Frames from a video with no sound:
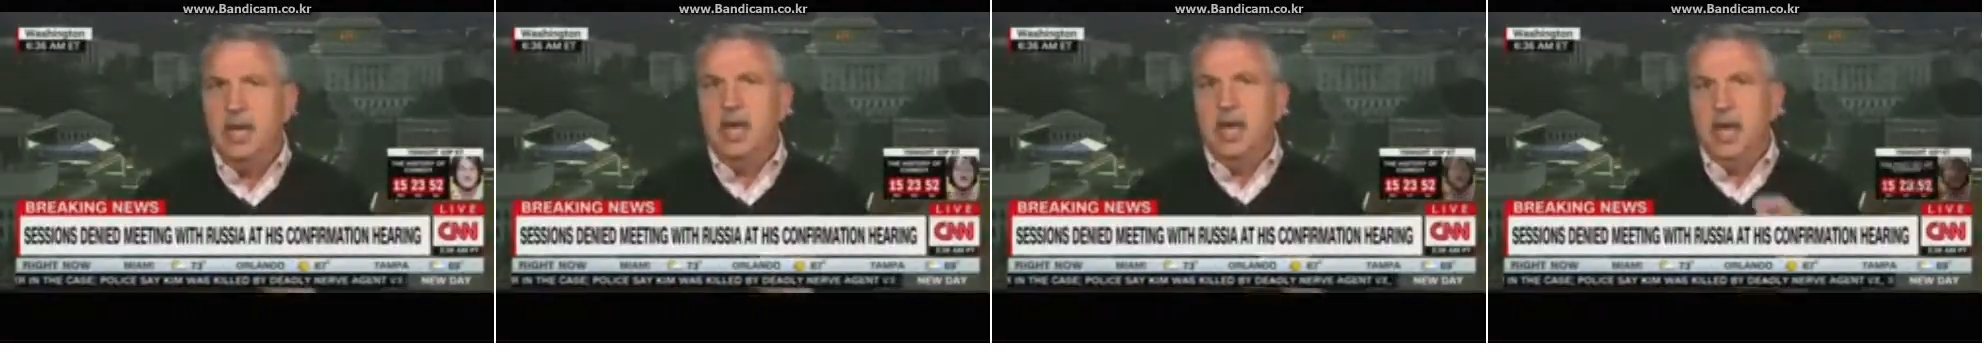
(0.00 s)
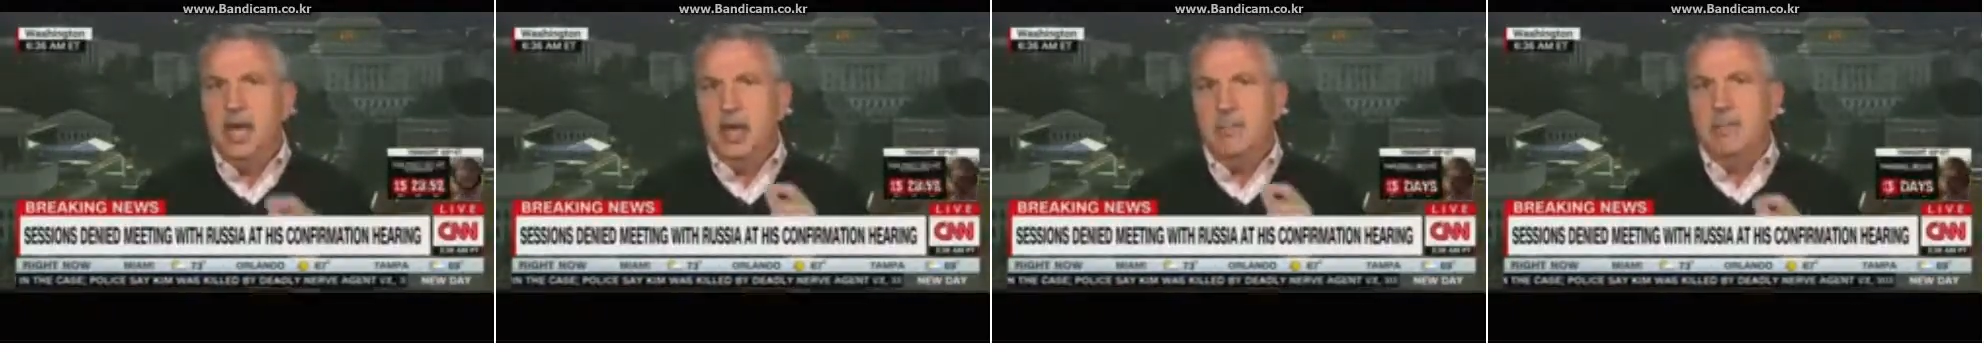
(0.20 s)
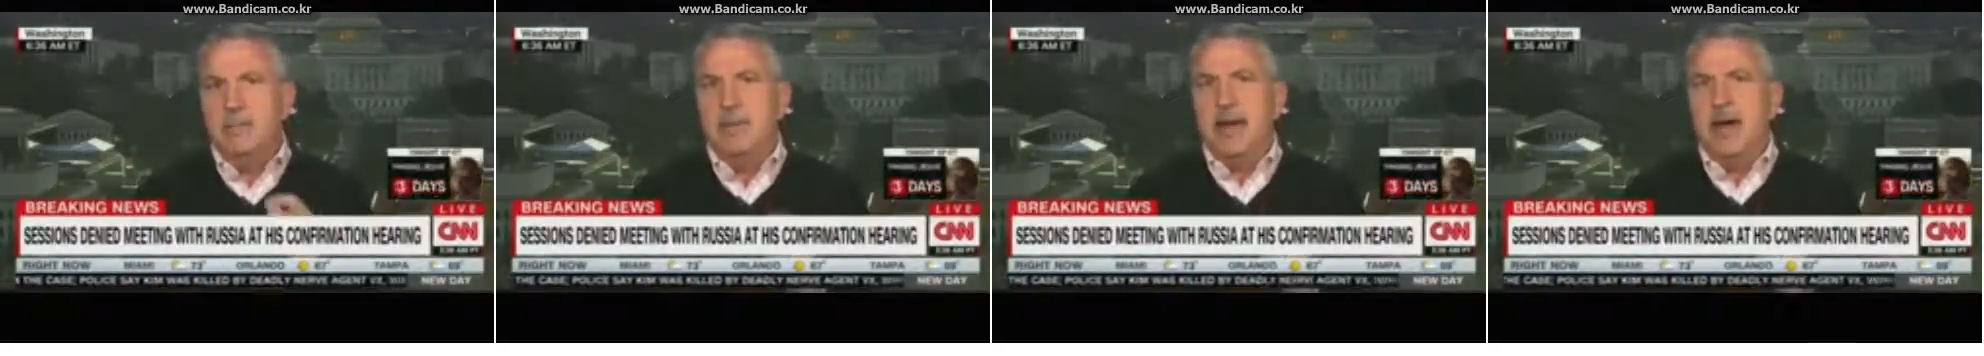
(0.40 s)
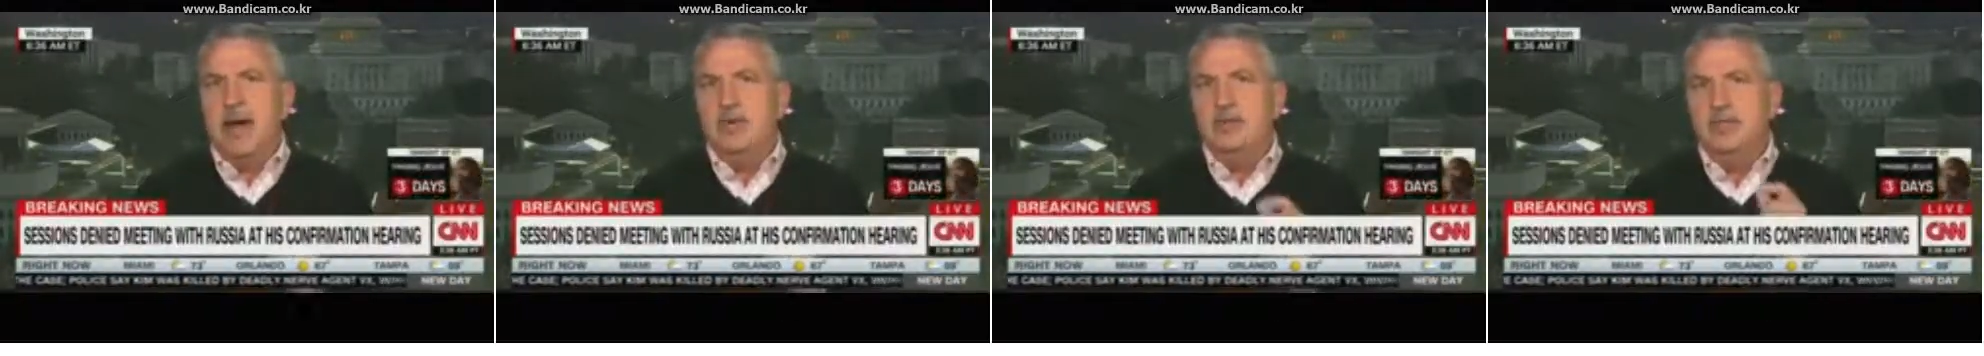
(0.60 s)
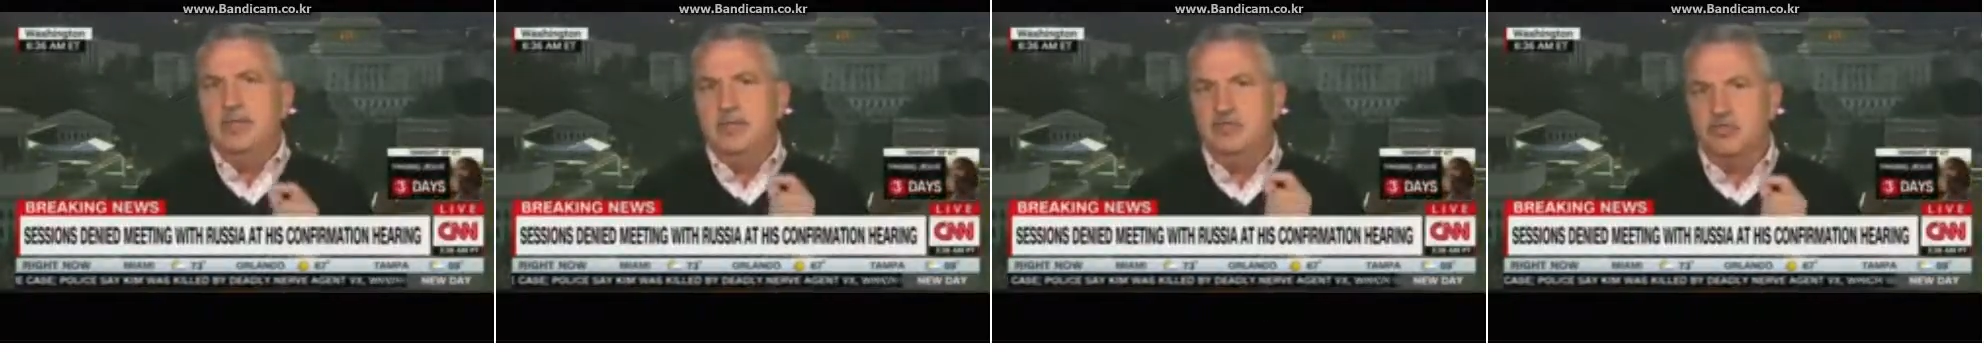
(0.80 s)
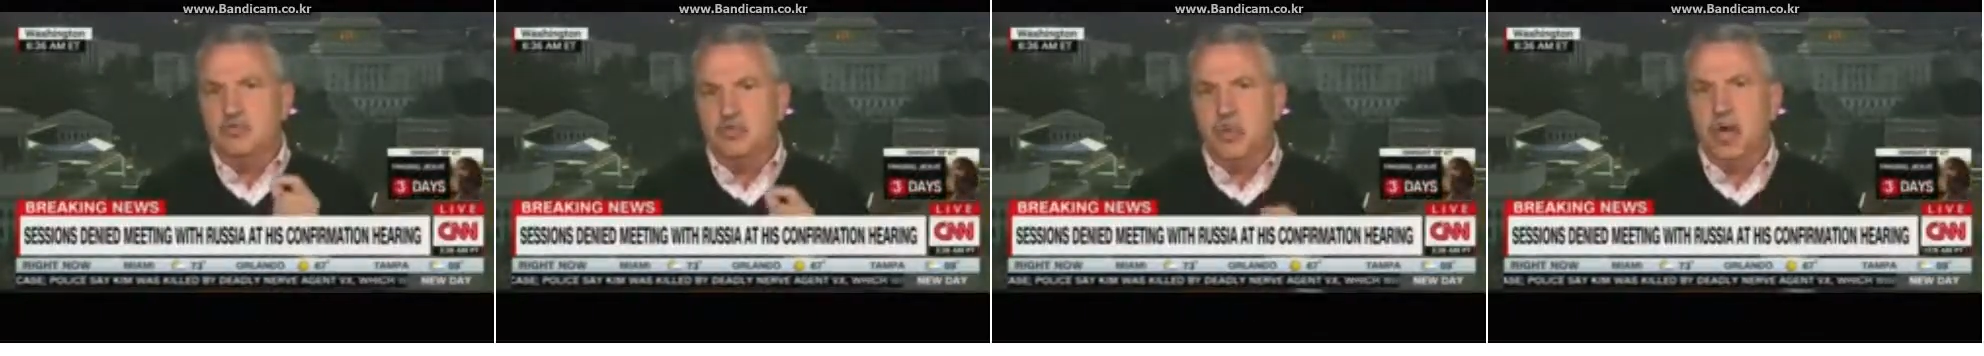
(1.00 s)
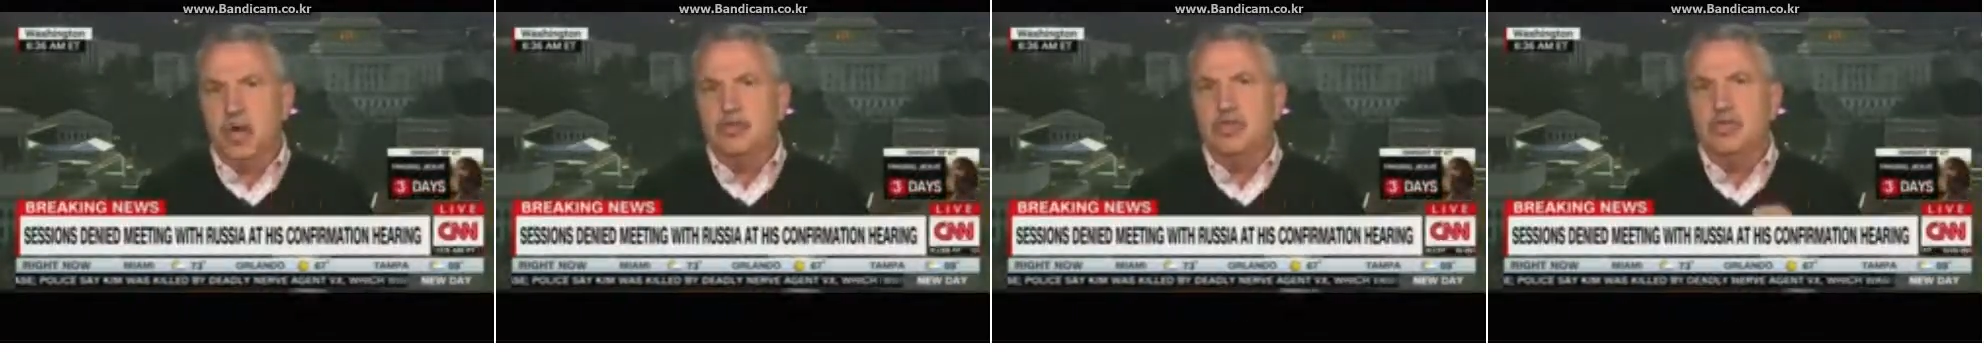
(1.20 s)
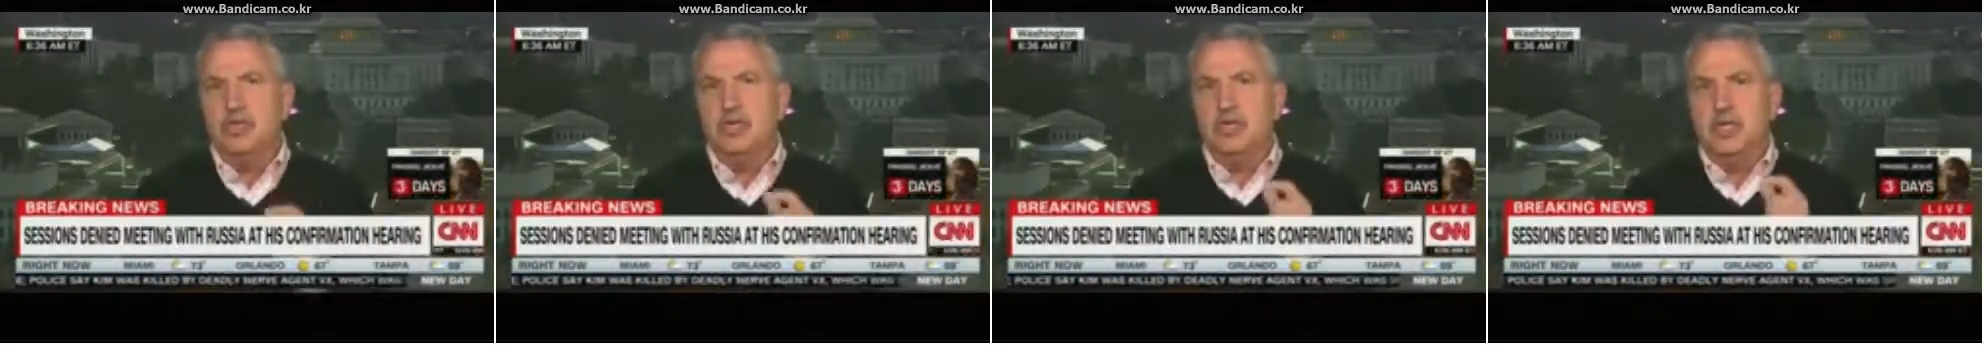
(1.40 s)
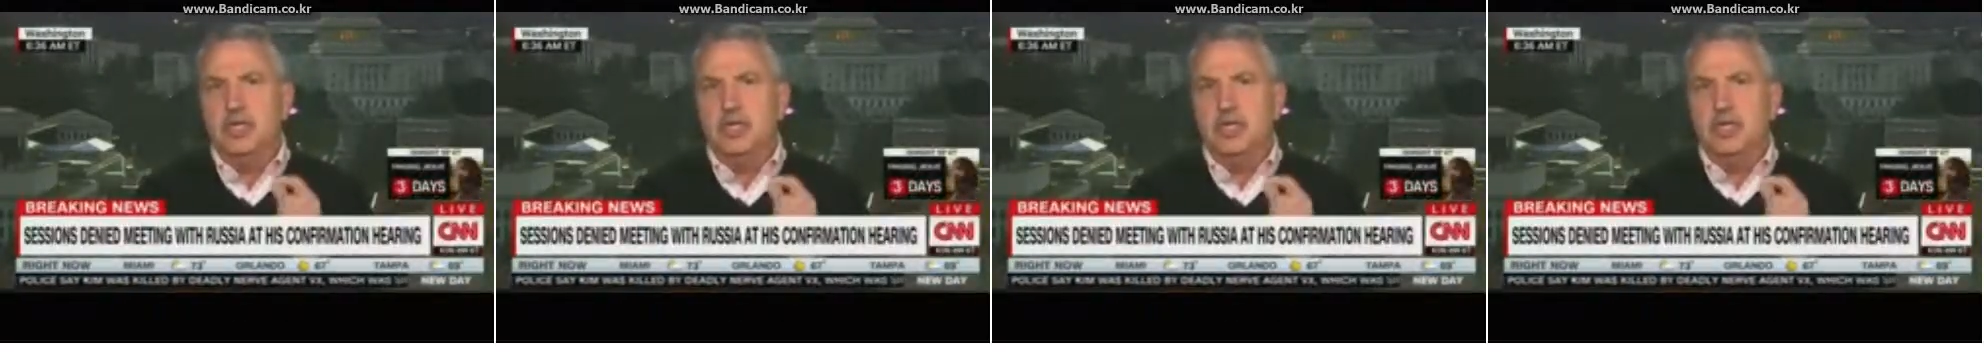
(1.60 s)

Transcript: about this Russian